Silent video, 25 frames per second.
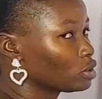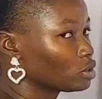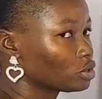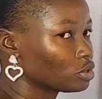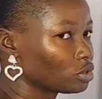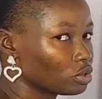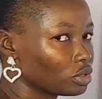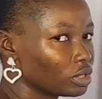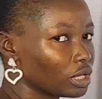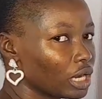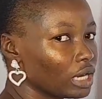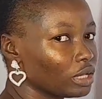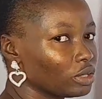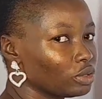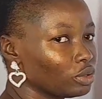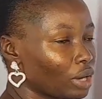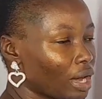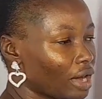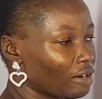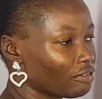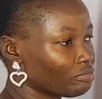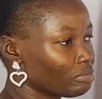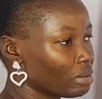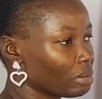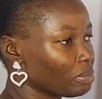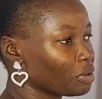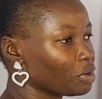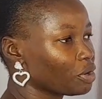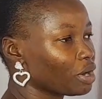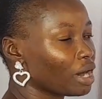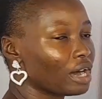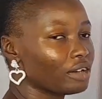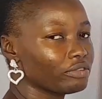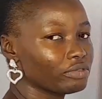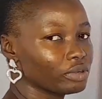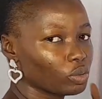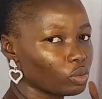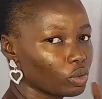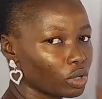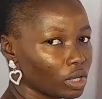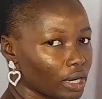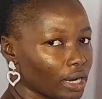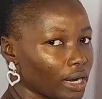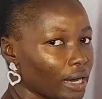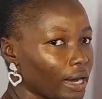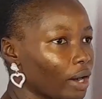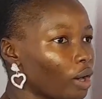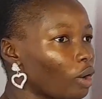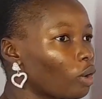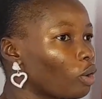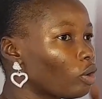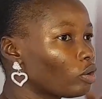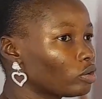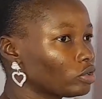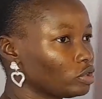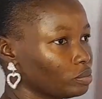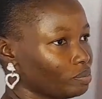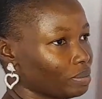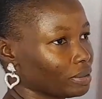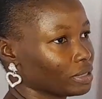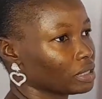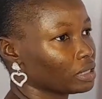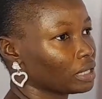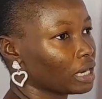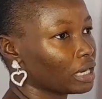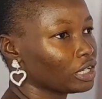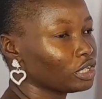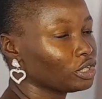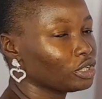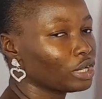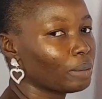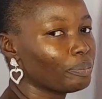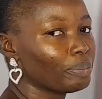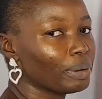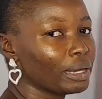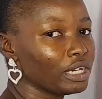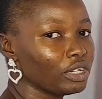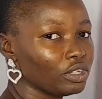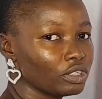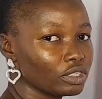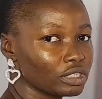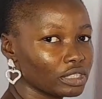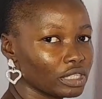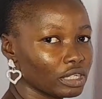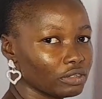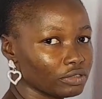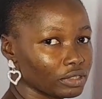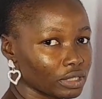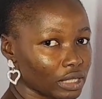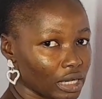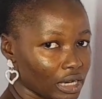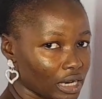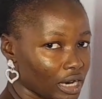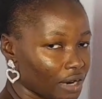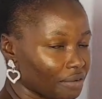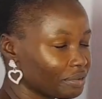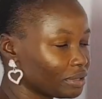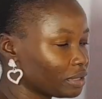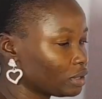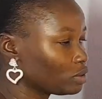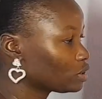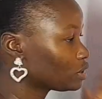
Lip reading: So now maybe you have a worker, or you personally you are paying yourself salary. You